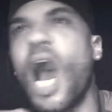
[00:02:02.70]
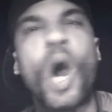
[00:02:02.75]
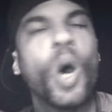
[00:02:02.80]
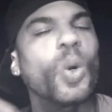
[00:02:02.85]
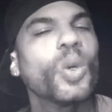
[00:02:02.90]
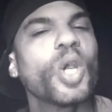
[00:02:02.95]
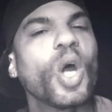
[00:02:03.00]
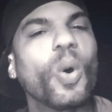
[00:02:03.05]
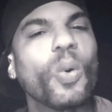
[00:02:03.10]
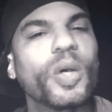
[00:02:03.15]

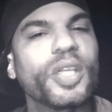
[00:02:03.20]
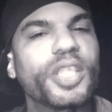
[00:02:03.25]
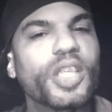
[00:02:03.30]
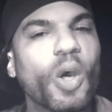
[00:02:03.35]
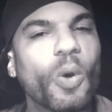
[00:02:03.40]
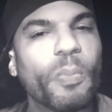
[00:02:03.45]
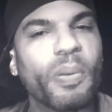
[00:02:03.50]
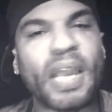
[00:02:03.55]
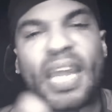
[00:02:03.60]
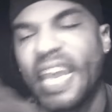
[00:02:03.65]
don't know what
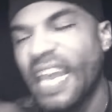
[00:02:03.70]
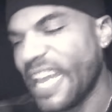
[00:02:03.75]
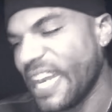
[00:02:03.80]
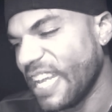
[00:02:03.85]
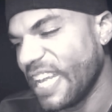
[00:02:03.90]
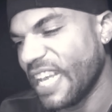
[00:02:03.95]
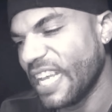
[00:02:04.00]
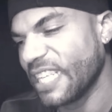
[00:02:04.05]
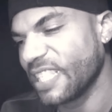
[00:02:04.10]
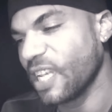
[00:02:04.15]
your plan
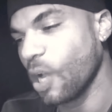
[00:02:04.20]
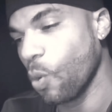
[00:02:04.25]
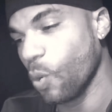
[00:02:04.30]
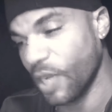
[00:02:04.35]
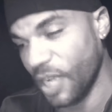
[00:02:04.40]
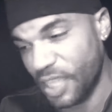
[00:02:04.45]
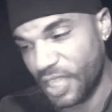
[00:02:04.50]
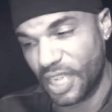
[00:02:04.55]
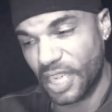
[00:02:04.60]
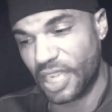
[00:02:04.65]
is
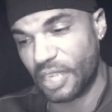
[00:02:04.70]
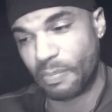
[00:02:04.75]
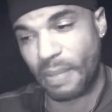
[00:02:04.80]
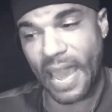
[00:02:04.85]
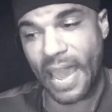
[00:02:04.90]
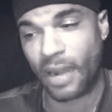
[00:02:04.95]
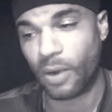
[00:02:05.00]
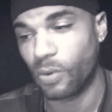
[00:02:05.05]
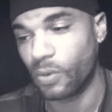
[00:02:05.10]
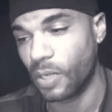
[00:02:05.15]
going into this
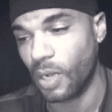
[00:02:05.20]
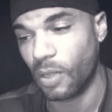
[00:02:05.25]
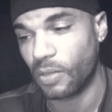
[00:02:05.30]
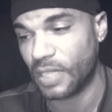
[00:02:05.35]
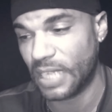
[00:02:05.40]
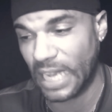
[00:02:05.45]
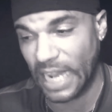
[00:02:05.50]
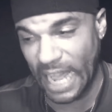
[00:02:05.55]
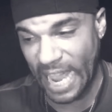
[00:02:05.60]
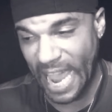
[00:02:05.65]
battle. You know what I'm
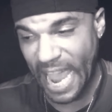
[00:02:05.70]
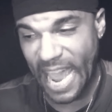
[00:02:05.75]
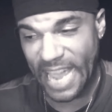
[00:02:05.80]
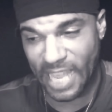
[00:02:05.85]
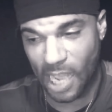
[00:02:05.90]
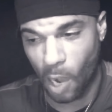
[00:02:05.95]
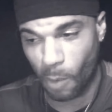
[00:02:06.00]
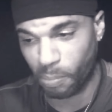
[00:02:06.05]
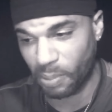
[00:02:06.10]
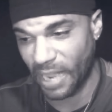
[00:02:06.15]
saying? Like, how
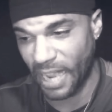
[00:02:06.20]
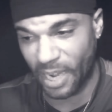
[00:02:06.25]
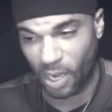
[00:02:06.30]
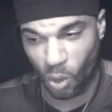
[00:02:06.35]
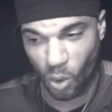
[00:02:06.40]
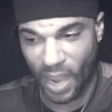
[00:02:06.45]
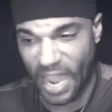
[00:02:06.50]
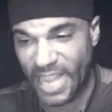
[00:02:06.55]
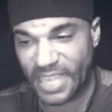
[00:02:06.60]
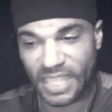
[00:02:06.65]
y'all plan
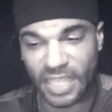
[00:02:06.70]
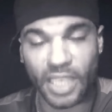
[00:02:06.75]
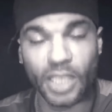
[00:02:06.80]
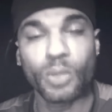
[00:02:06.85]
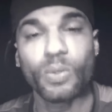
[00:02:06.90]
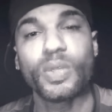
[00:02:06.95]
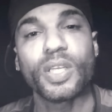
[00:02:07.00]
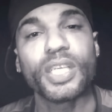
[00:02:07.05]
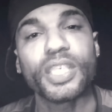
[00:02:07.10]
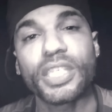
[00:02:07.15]
on
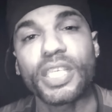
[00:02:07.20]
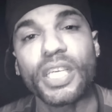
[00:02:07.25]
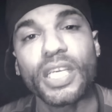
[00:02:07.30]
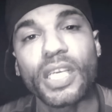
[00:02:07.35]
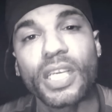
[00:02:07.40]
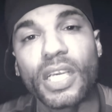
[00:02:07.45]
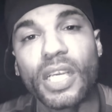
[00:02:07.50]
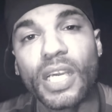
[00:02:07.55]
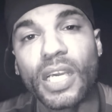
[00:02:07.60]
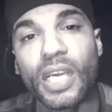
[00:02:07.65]
executing this shit?
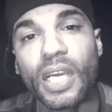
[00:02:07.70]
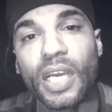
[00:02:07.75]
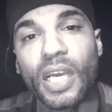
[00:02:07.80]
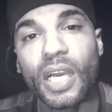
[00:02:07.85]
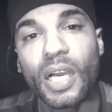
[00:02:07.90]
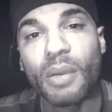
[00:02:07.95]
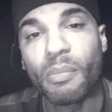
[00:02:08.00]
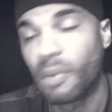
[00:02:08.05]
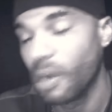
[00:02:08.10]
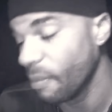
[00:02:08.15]

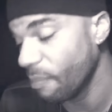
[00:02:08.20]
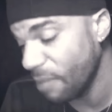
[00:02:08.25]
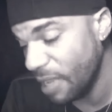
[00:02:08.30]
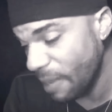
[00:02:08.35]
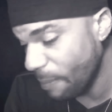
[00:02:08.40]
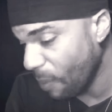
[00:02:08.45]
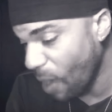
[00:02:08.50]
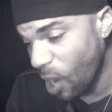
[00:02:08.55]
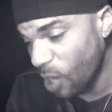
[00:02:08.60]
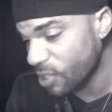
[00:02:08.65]
But me
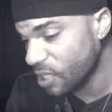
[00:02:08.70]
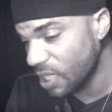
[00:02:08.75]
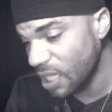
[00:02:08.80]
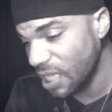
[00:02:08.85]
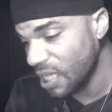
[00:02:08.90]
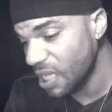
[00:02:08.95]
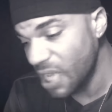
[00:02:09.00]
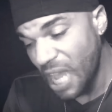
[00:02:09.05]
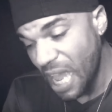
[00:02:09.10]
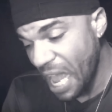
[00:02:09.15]

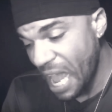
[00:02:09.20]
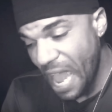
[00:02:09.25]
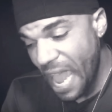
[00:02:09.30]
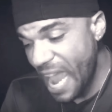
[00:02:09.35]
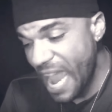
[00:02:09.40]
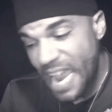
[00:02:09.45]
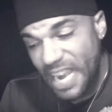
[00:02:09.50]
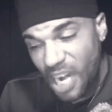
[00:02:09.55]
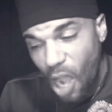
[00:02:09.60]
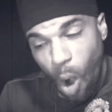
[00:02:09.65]
personally,
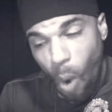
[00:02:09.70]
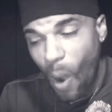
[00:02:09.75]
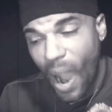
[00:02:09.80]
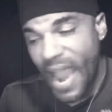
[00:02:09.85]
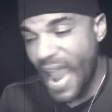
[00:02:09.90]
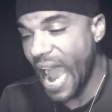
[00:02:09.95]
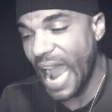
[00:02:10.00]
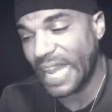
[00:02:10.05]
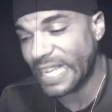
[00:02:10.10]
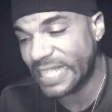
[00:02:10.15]
ain't no
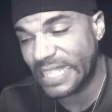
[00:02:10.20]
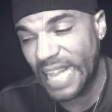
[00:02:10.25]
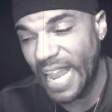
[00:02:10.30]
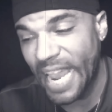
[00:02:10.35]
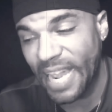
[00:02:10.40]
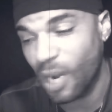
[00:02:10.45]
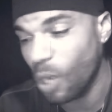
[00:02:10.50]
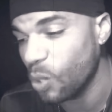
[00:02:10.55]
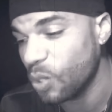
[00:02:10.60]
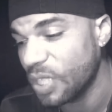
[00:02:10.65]
way I can
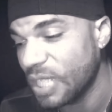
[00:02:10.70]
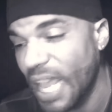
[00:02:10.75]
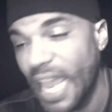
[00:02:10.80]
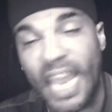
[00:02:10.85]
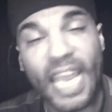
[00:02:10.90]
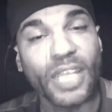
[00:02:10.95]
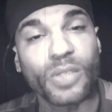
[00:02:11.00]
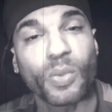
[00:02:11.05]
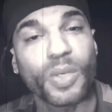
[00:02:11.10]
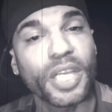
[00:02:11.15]
stand on
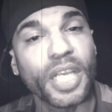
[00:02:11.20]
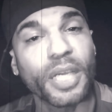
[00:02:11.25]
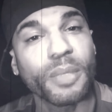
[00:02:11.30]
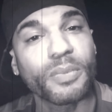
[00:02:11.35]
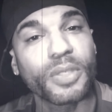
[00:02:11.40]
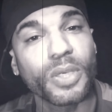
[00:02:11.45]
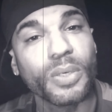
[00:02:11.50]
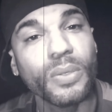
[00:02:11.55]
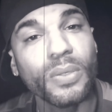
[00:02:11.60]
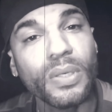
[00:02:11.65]
stage with them
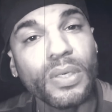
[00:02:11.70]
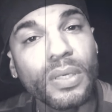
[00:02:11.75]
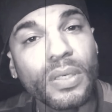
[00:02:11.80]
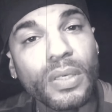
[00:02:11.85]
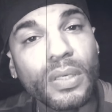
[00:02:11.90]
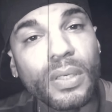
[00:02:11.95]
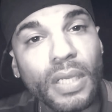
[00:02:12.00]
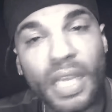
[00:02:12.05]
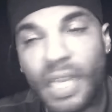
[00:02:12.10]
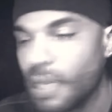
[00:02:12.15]
two.
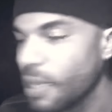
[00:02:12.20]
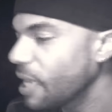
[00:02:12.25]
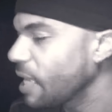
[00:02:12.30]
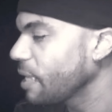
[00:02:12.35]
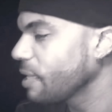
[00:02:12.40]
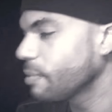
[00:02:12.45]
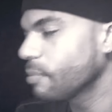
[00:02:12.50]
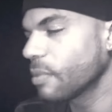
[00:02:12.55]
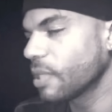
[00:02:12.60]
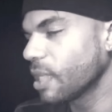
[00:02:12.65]

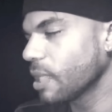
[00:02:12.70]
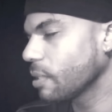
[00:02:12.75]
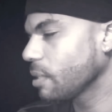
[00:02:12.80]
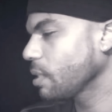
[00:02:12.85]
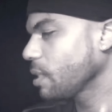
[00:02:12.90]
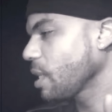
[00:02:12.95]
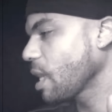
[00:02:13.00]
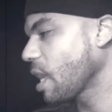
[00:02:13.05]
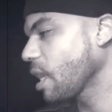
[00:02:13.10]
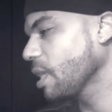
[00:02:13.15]
And, and
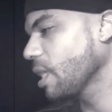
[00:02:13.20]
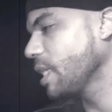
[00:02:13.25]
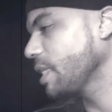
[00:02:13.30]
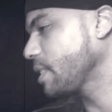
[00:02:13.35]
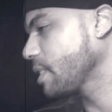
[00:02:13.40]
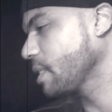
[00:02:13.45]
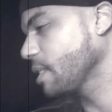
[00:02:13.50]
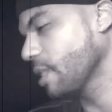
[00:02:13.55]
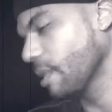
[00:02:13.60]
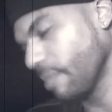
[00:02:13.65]
y'all, listen, let